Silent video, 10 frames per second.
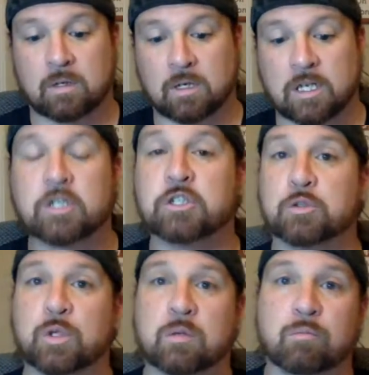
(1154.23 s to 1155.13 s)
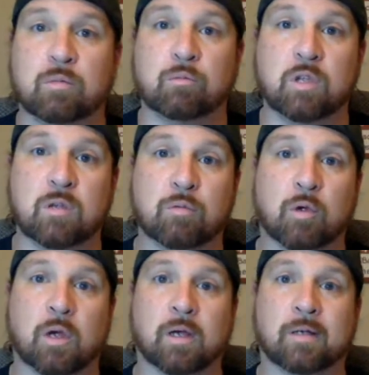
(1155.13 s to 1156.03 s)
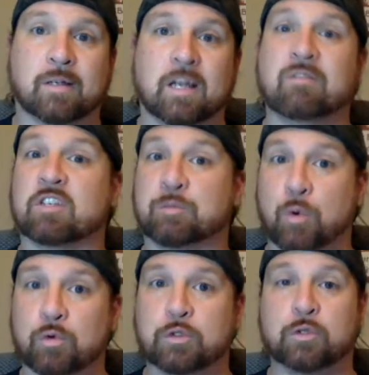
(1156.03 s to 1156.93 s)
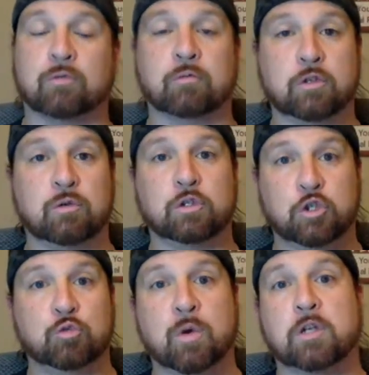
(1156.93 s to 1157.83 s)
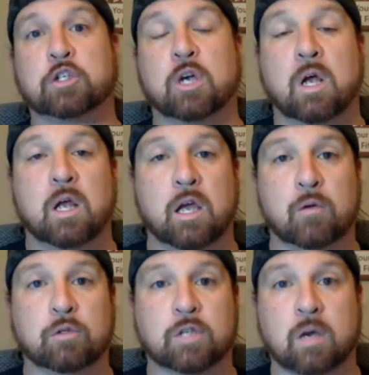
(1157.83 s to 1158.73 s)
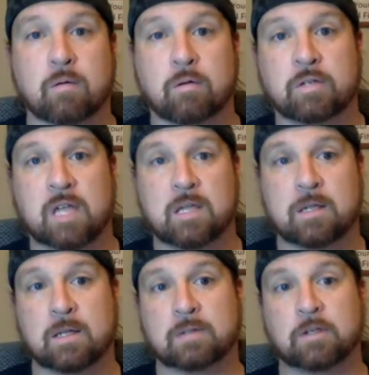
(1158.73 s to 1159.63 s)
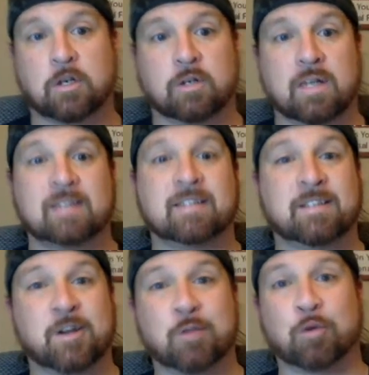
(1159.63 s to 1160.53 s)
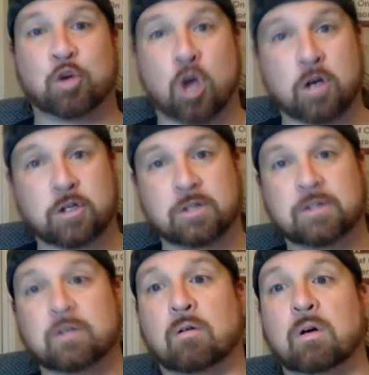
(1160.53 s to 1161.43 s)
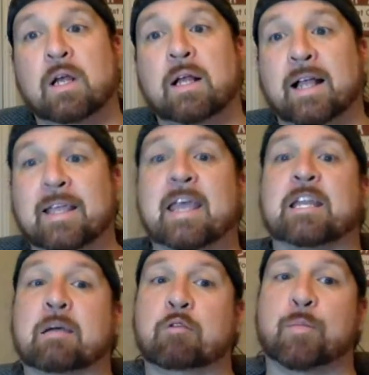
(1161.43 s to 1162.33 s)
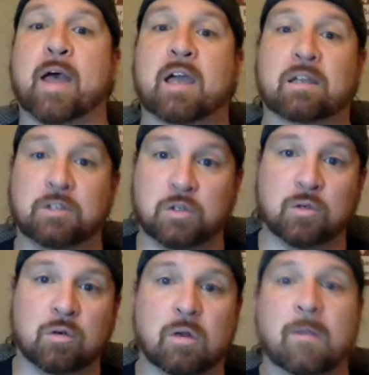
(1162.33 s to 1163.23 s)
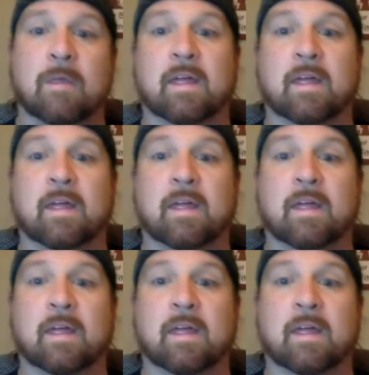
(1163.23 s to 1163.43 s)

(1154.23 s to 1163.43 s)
conditions we can be kind of exposed to from doing too much outside without taking the necessary precautions. So again, coming back to